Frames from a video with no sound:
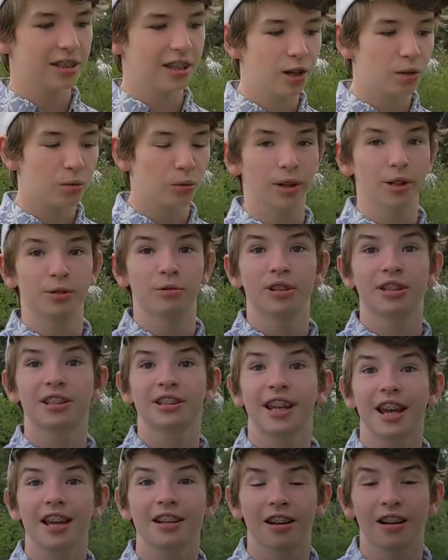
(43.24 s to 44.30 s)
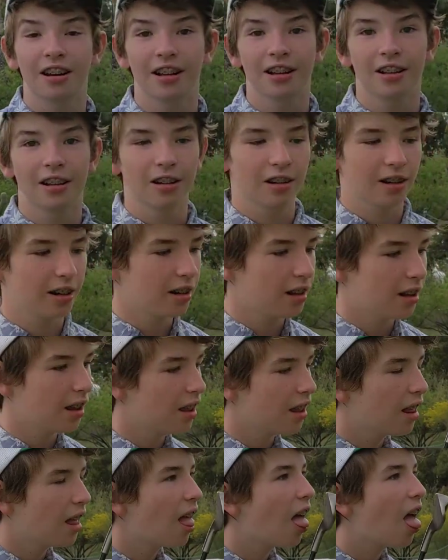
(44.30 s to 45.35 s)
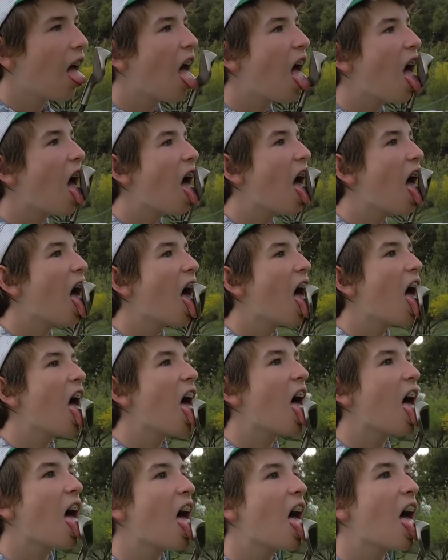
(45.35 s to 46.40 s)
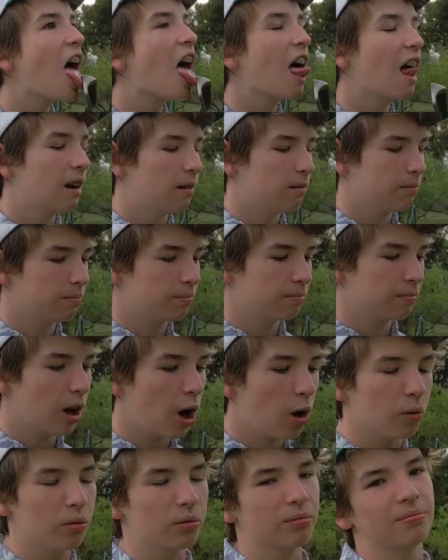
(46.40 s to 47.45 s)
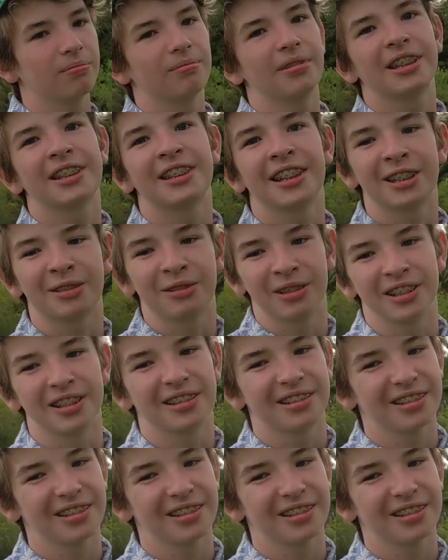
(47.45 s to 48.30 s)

Wedge, Hurry up. Hurry. No, that's a six, you idiot. six.